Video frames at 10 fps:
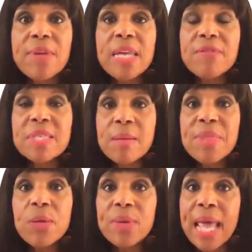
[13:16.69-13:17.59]
And if
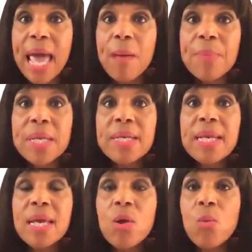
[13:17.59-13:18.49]
something would have happened
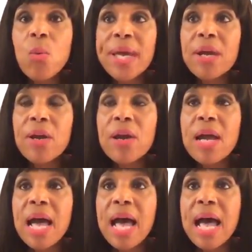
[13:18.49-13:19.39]
where
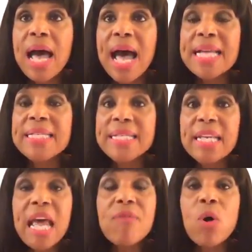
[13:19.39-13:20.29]
I
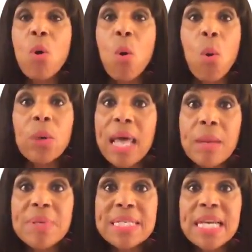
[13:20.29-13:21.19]
did have a whole lot
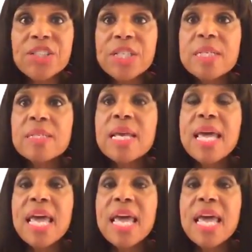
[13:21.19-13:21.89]
of possessions,